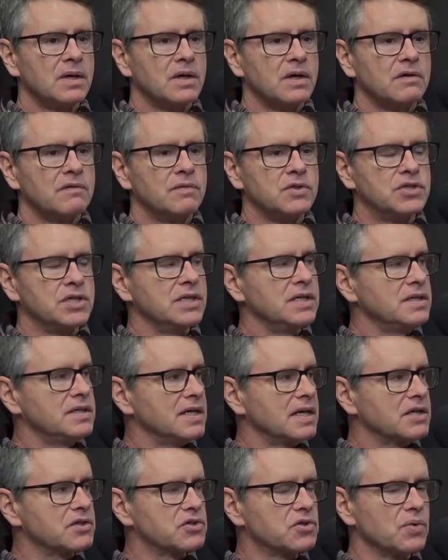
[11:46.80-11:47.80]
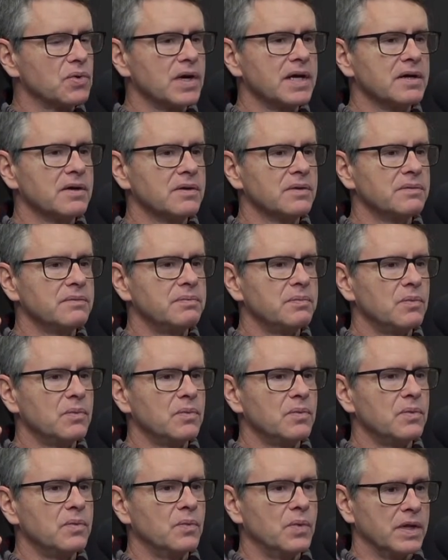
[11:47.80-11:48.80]
Virginia Tech trailed
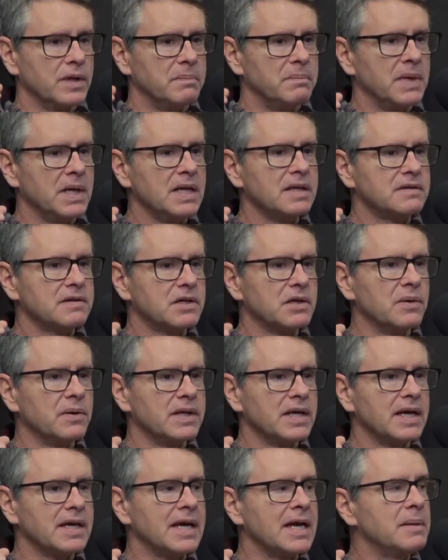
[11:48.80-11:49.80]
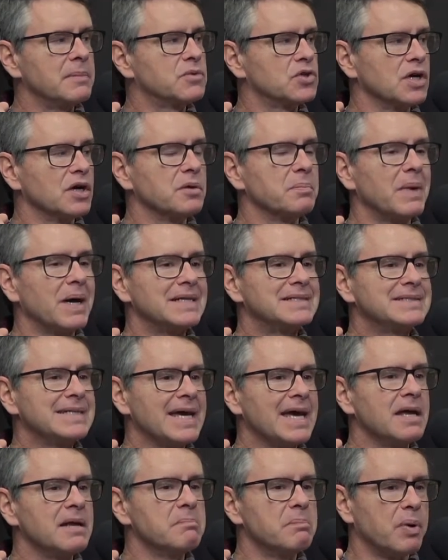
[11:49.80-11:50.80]
with a minute to go in that game, trailed by
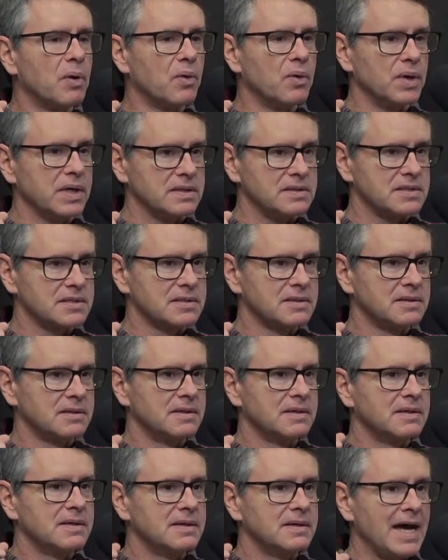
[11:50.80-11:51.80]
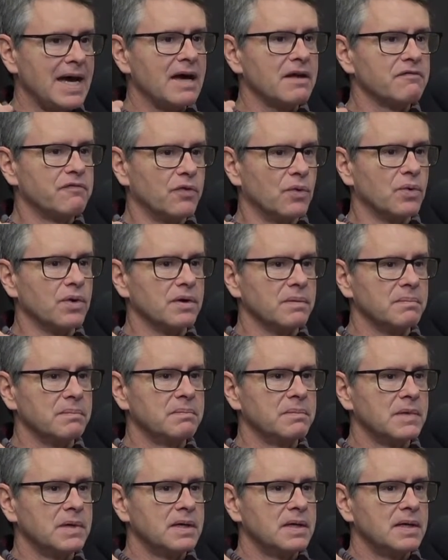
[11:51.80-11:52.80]
10 points at Fordham
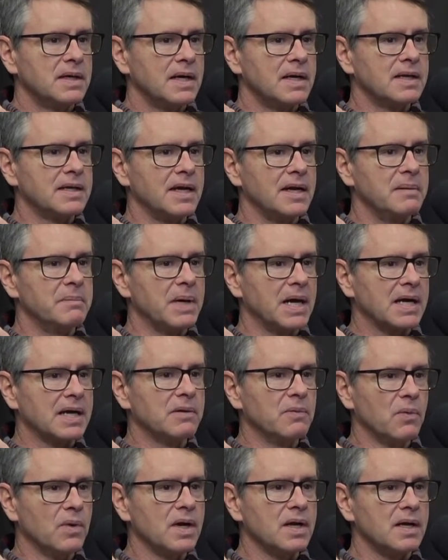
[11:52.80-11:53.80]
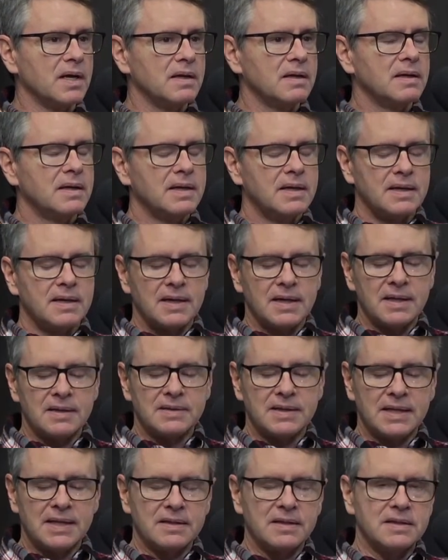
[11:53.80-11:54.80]
and came back and won it.
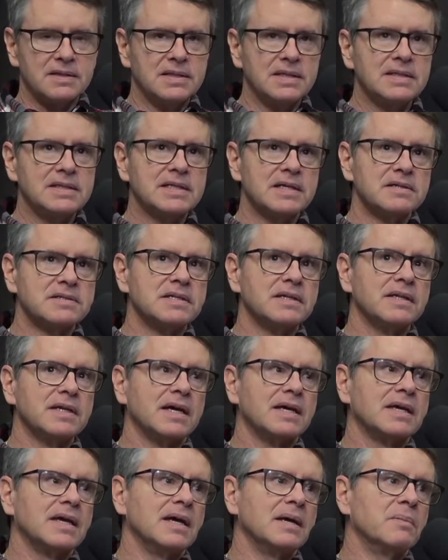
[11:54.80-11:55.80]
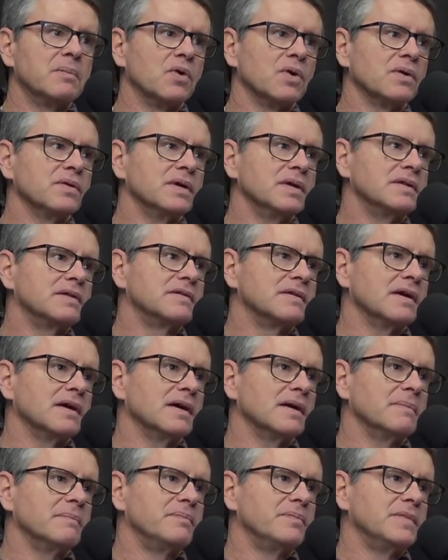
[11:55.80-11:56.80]
And the details of that game were
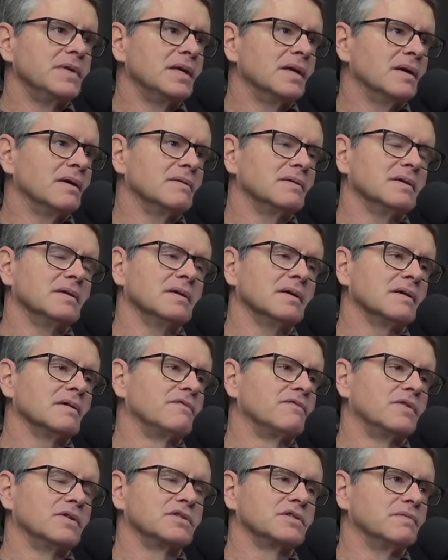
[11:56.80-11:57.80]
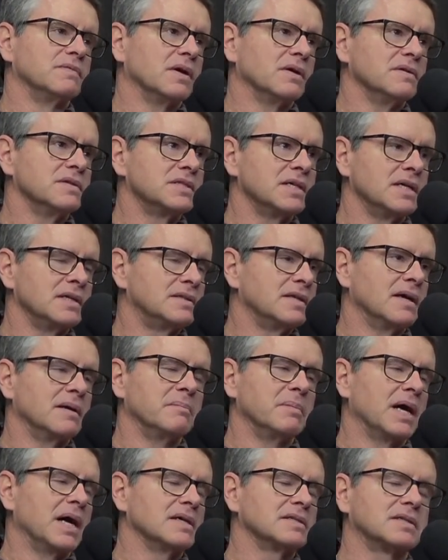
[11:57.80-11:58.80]
that, first of all, it was A-10
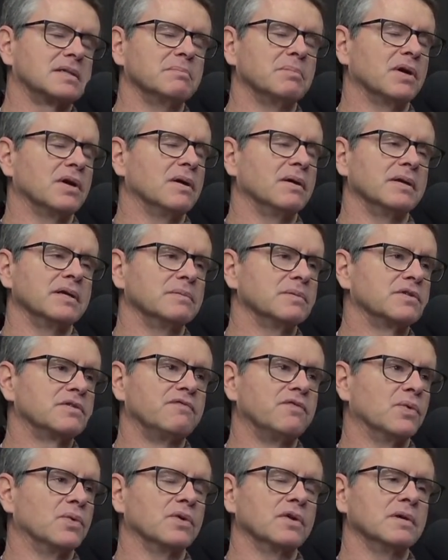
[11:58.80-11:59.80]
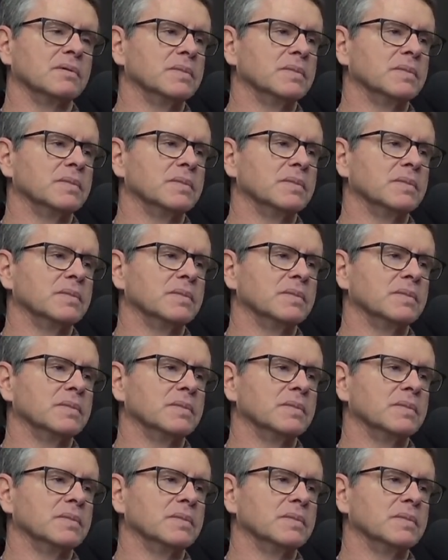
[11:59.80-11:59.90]
basketball, and it was Fordham